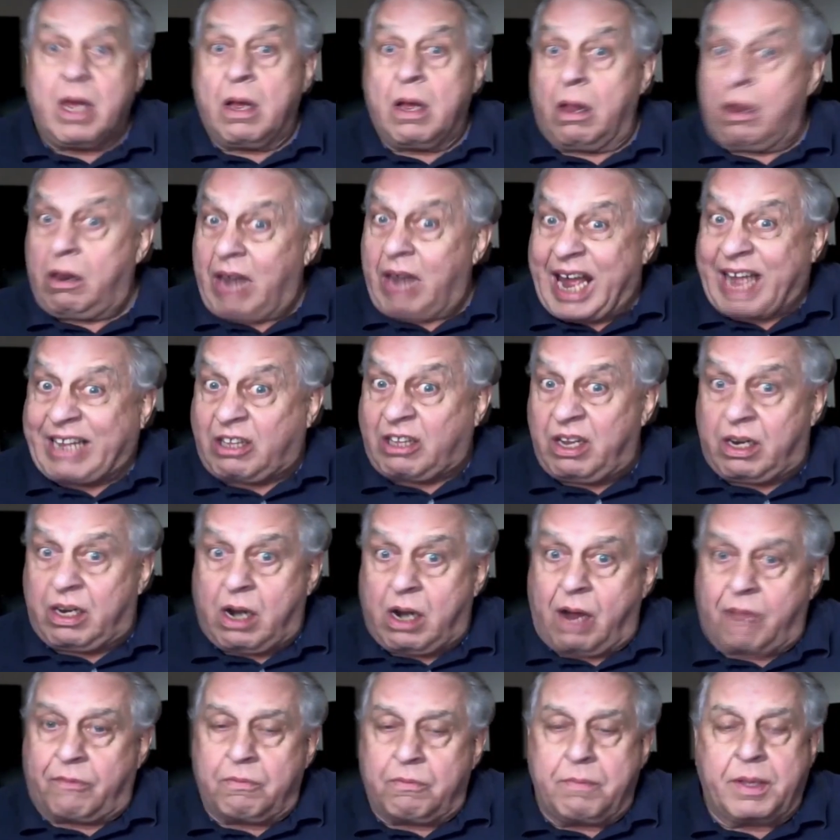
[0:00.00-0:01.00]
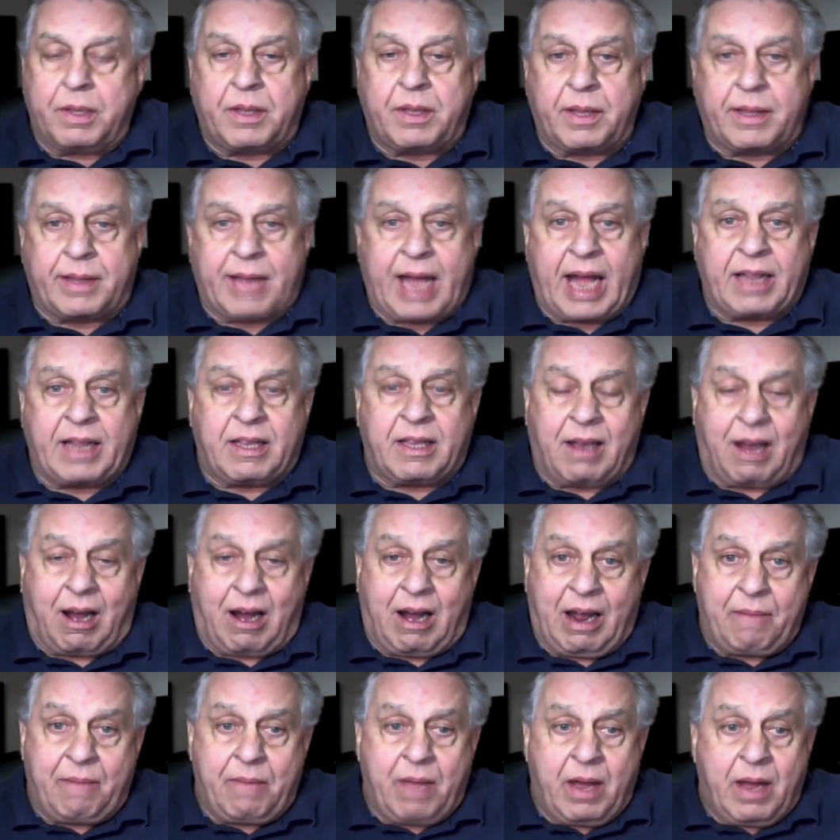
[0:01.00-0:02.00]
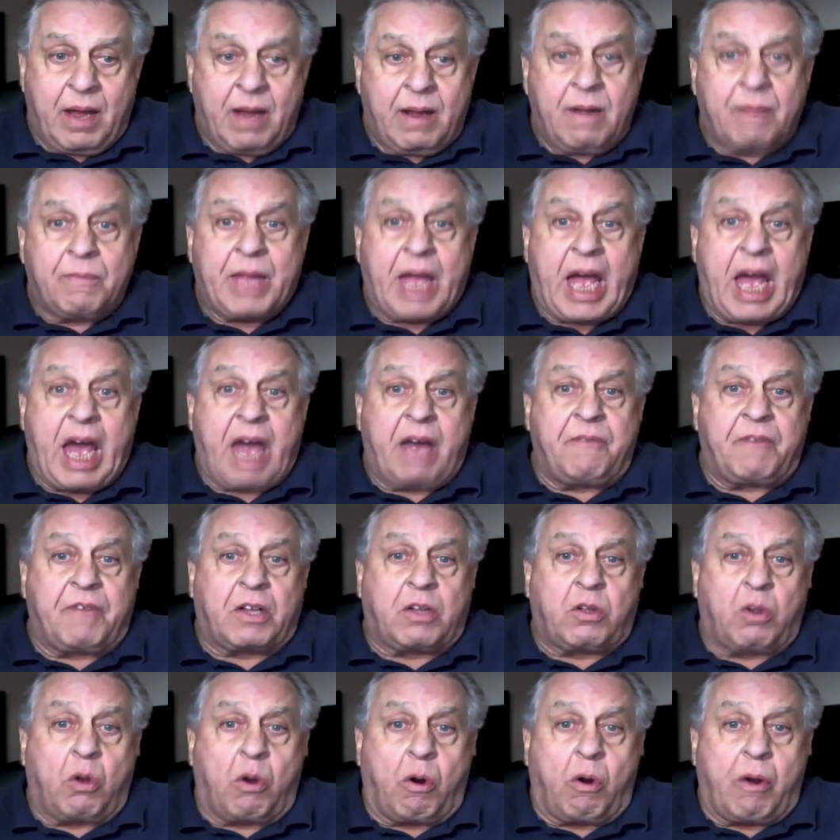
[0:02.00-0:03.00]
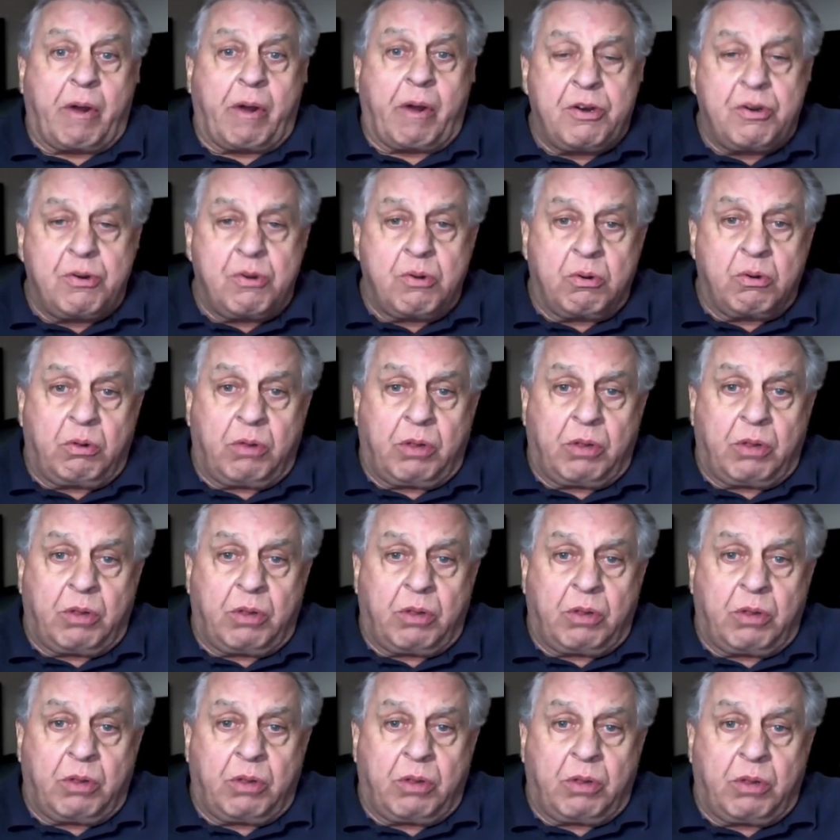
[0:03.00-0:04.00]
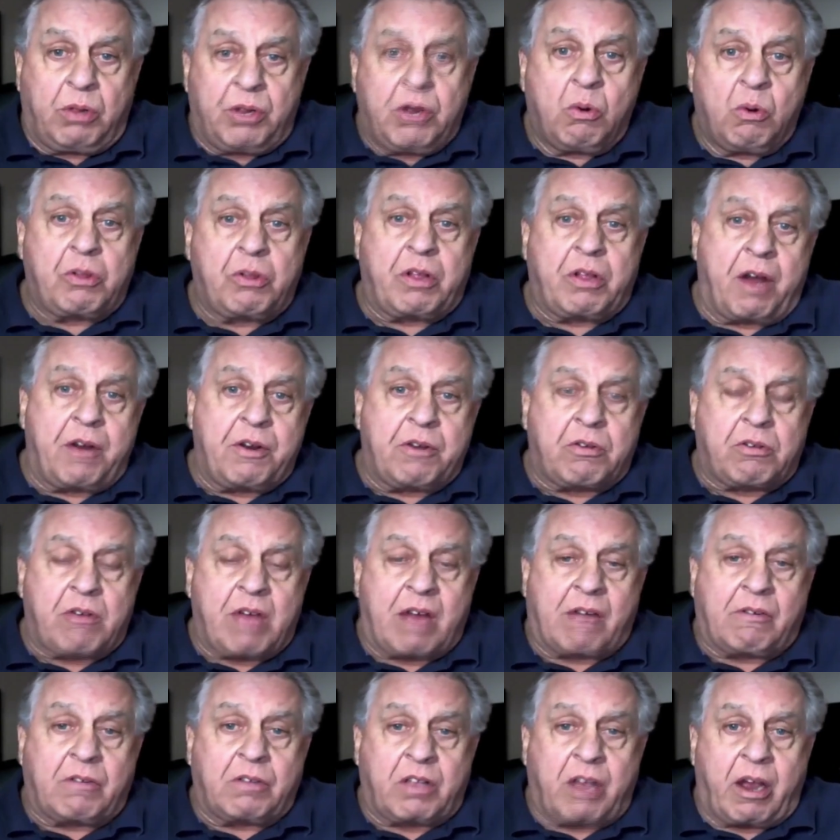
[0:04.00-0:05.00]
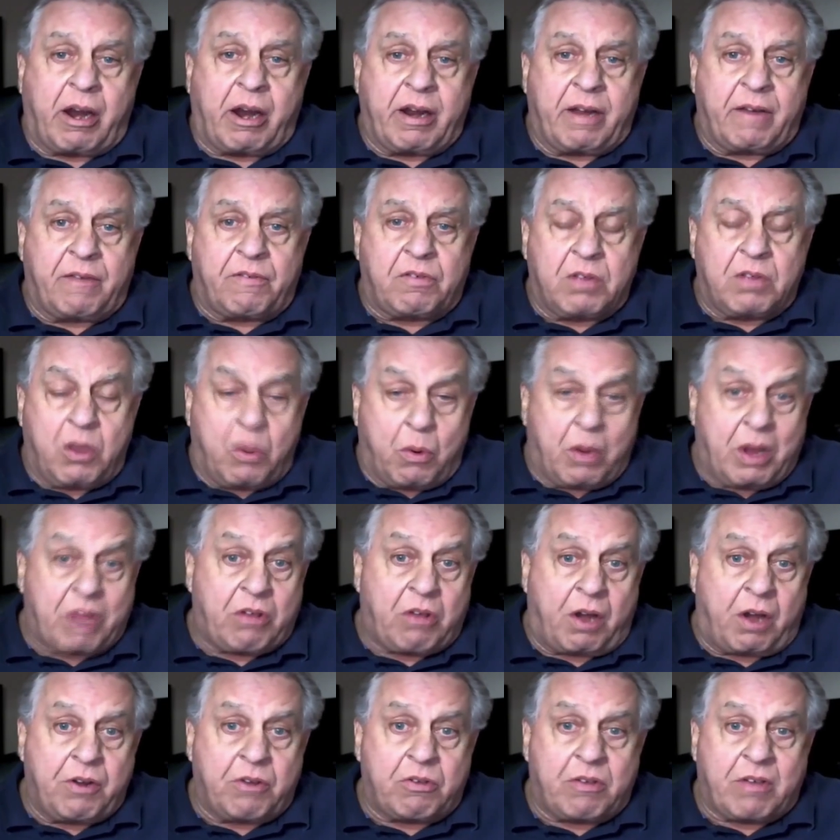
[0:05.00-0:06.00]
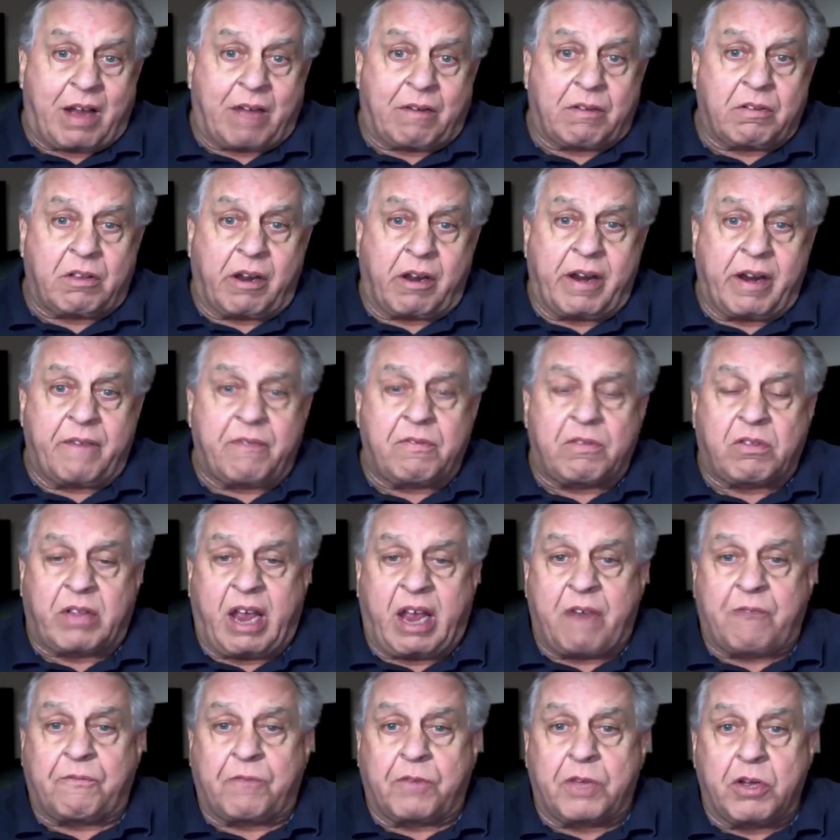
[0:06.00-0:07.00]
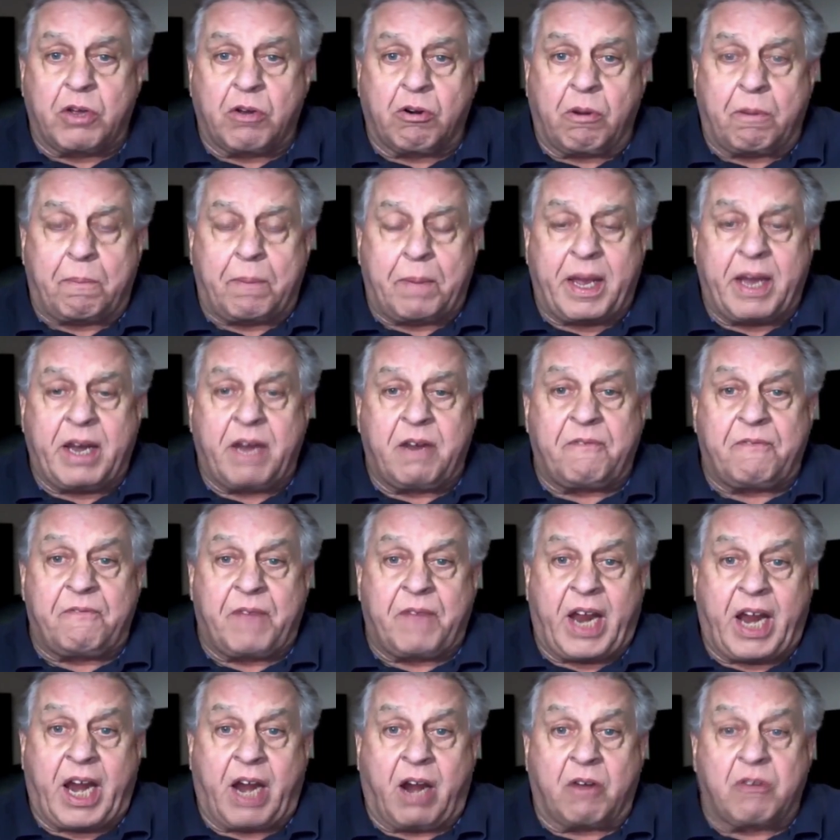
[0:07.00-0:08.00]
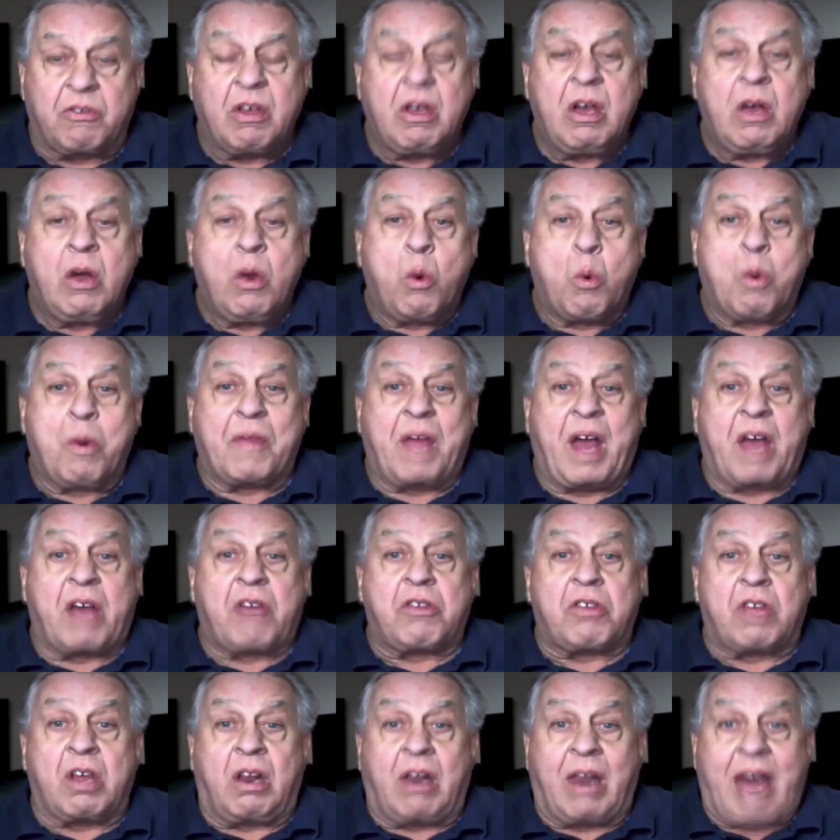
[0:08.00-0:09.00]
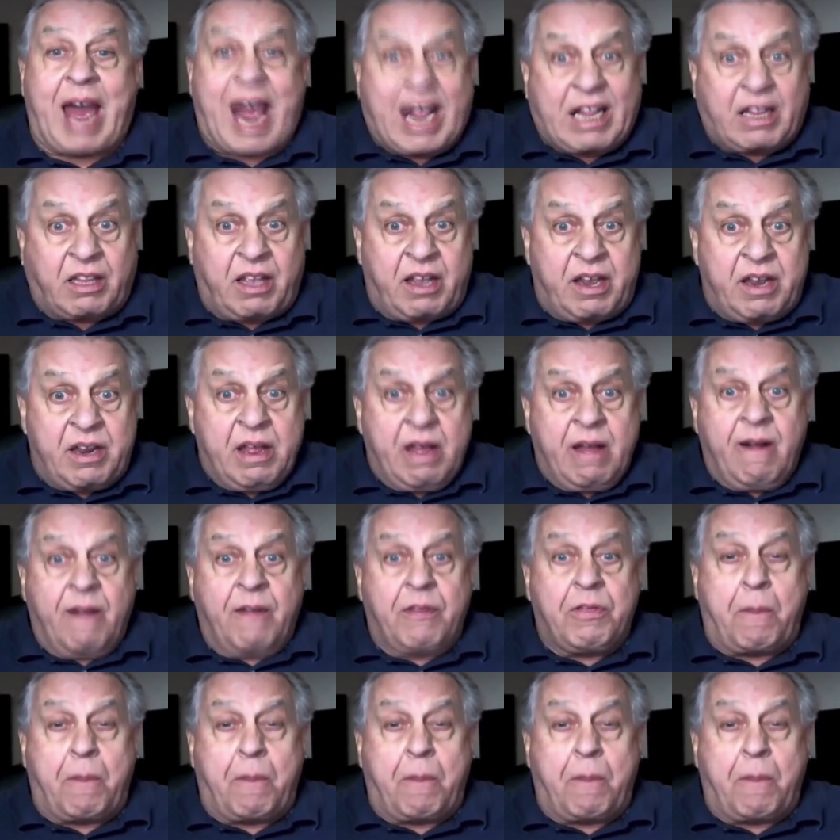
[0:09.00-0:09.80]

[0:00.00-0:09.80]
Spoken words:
elected government at that time, and Victoria Nuland, who was the U.S. Undersecretary of State for European Affairs, where they selected the